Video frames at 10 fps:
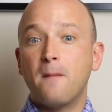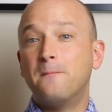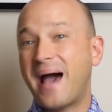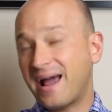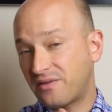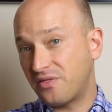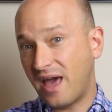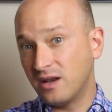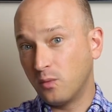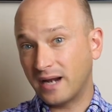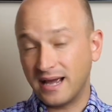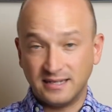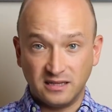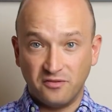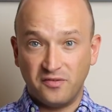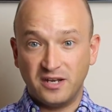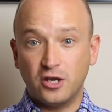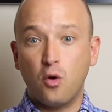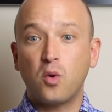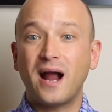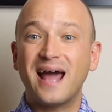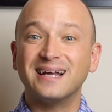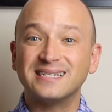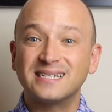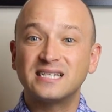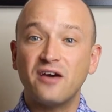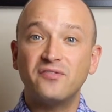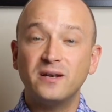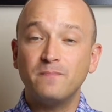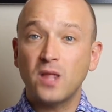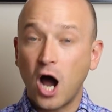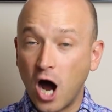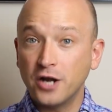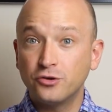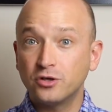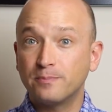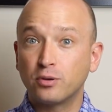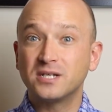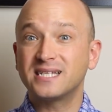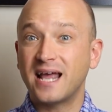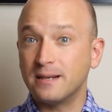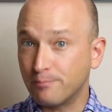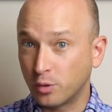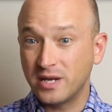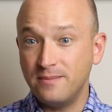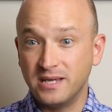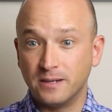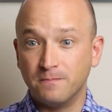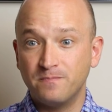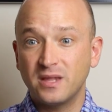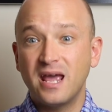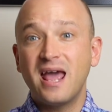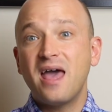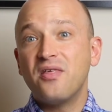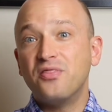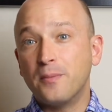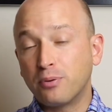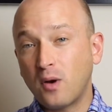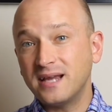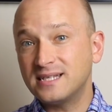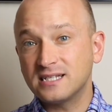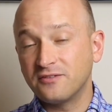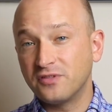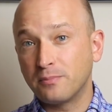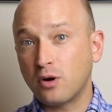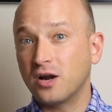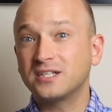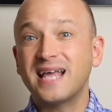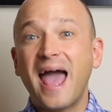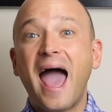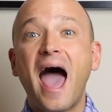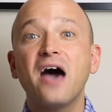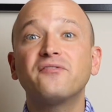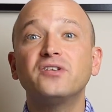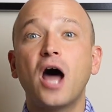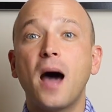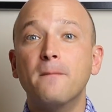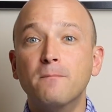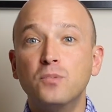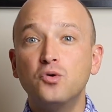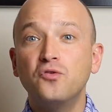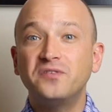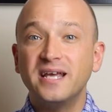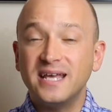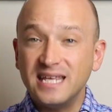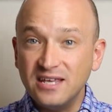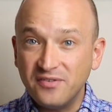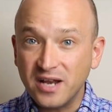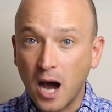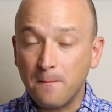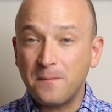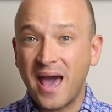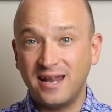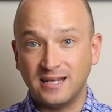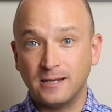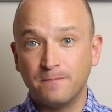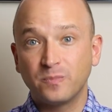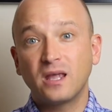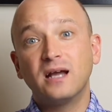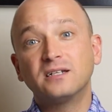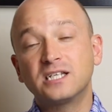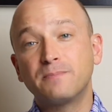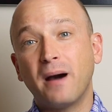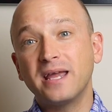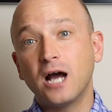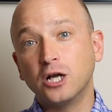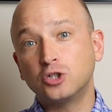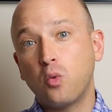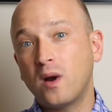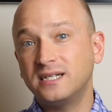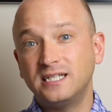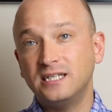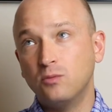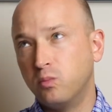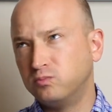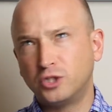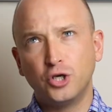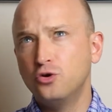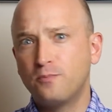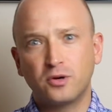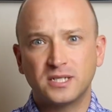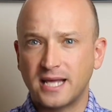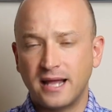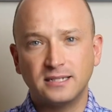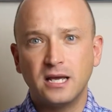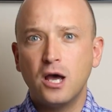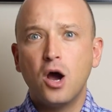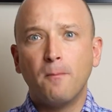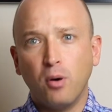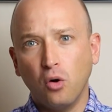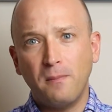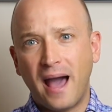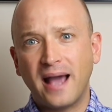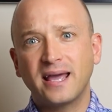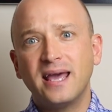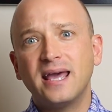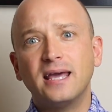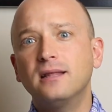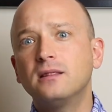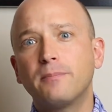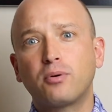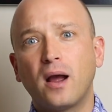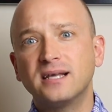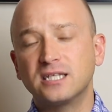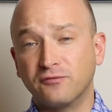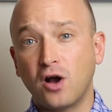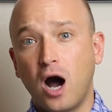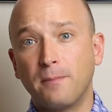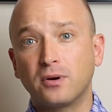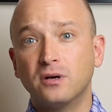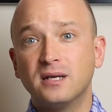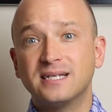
back then when I did the video were at a 700% premium, the prices of the products have not moved even a penny, despite a 22% pullback in the price of copper